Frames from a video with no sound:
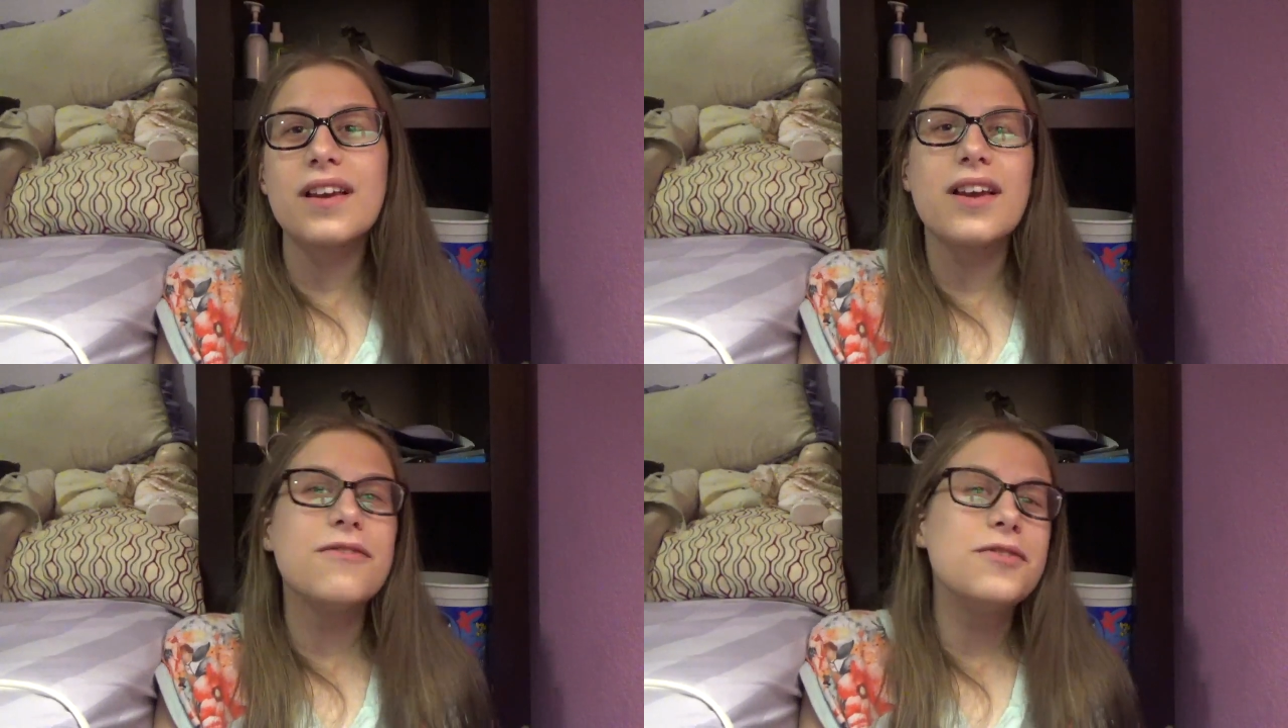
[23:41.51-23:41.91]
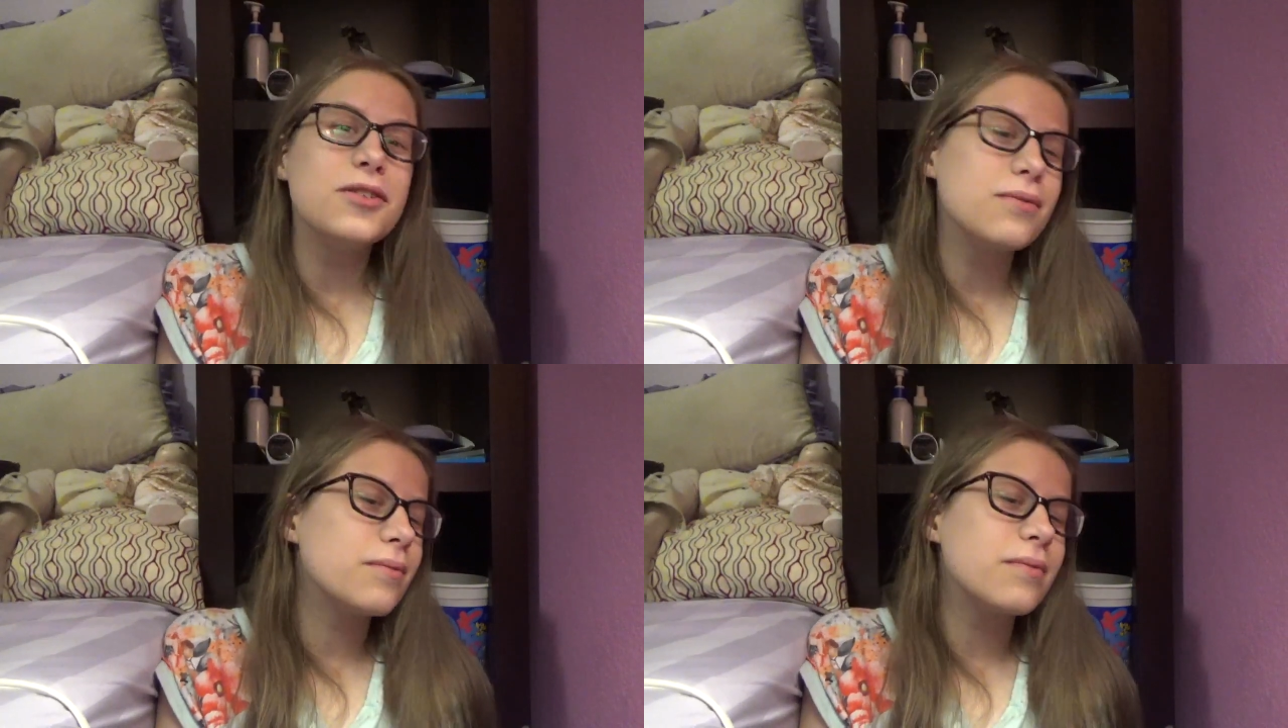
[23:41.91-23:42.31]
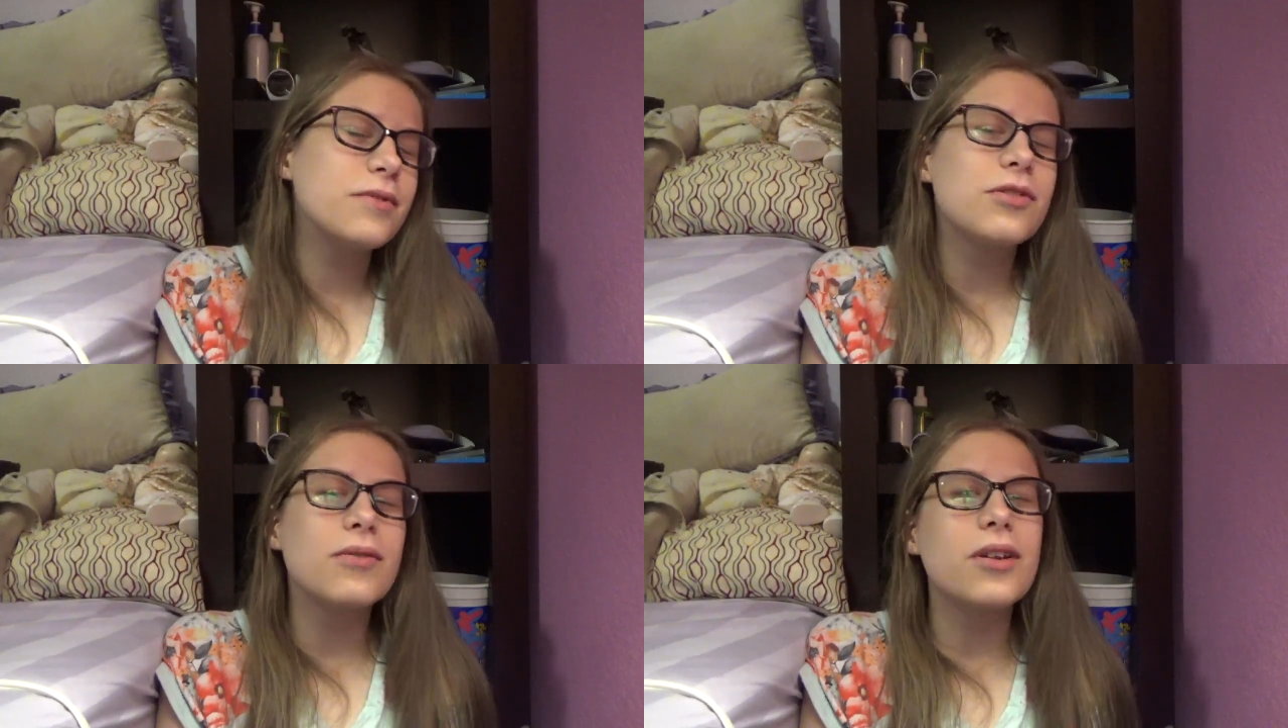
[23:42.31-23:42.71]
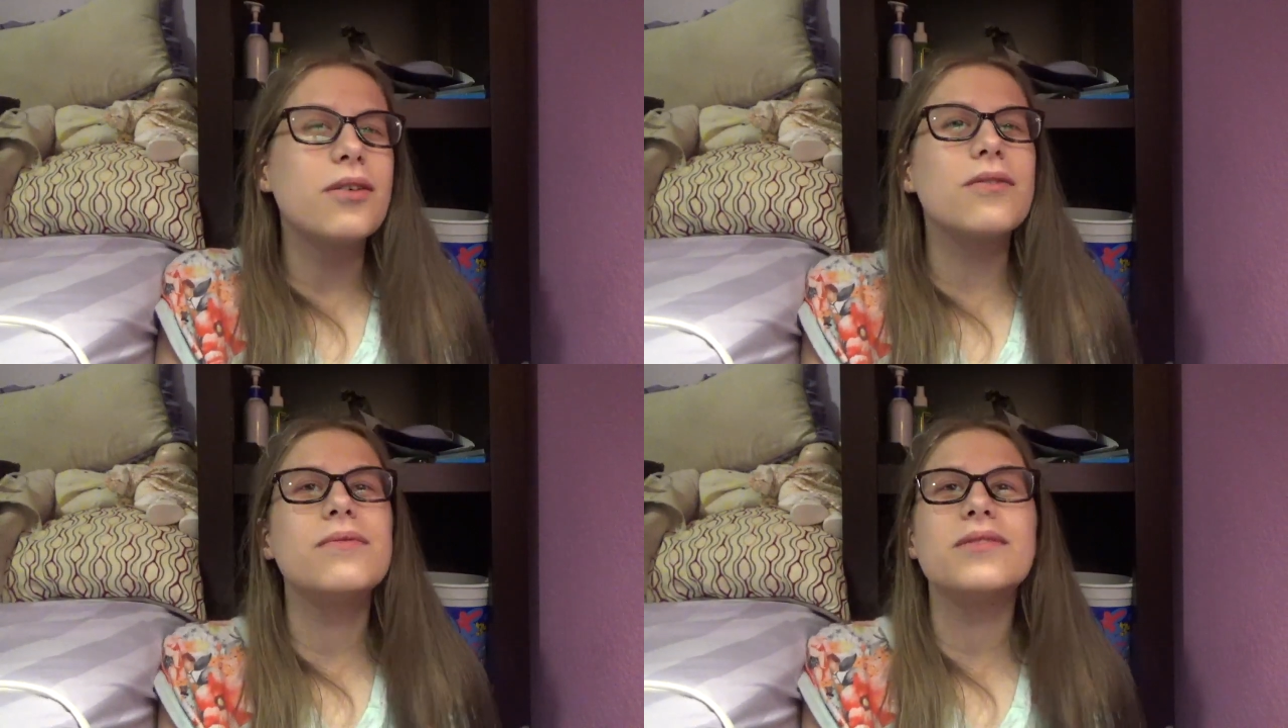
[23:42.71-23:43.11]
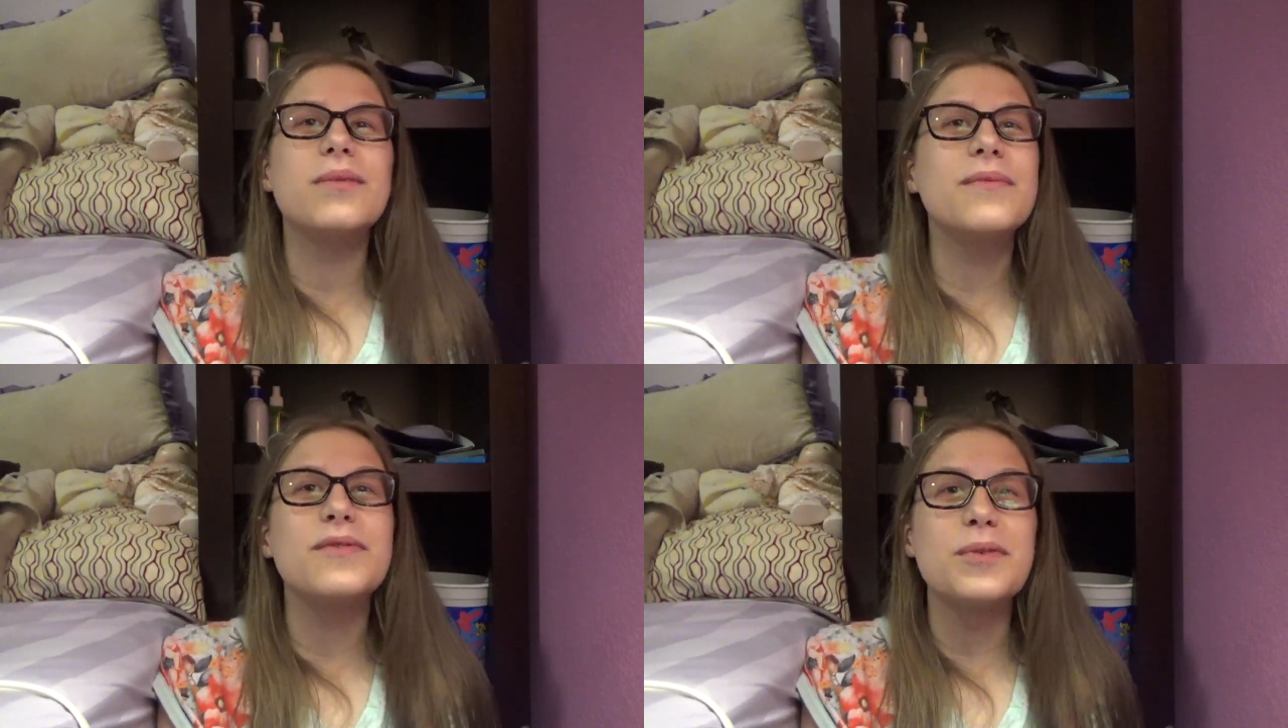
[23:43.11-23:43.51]
If you don't know,
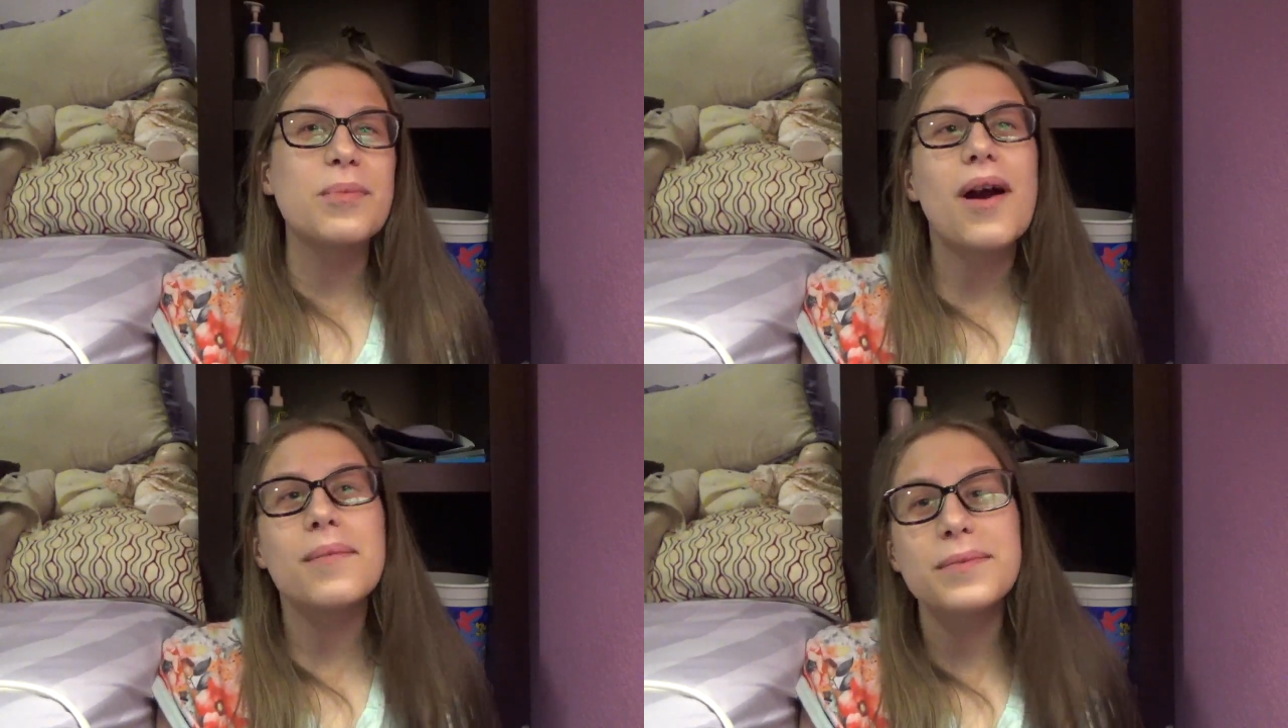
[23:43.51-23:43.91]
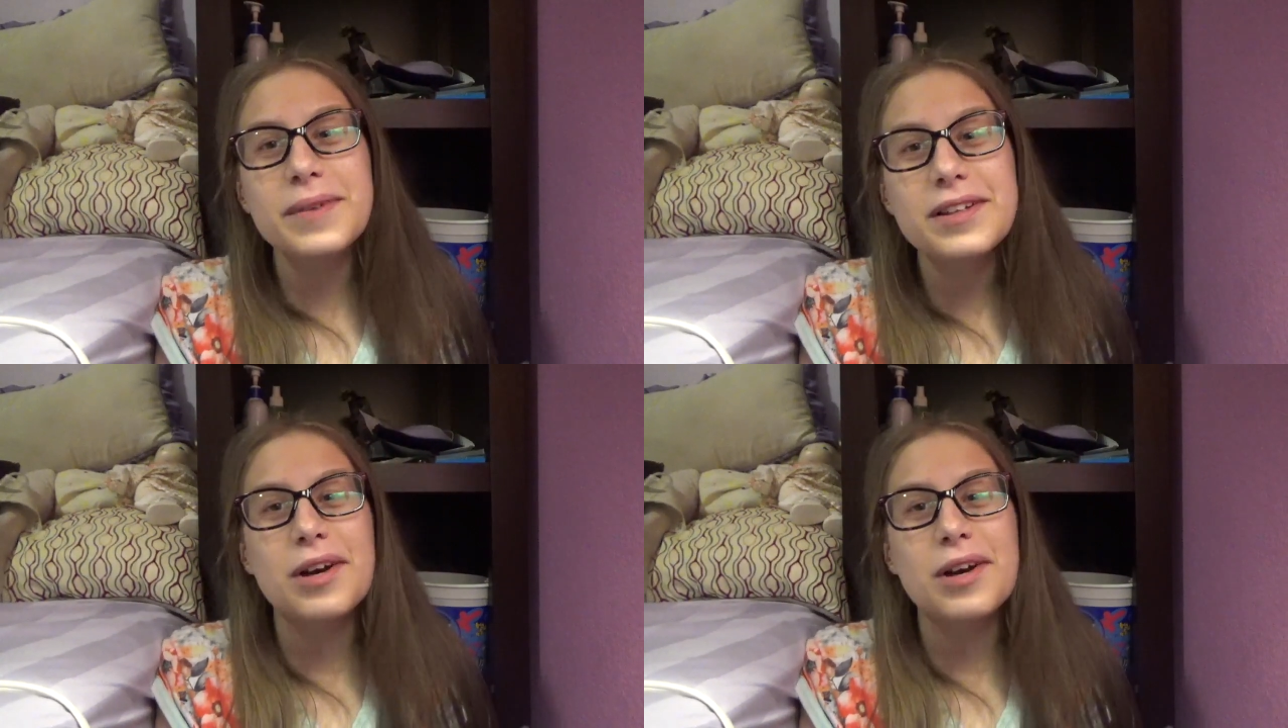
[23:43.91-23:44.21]
some of you probably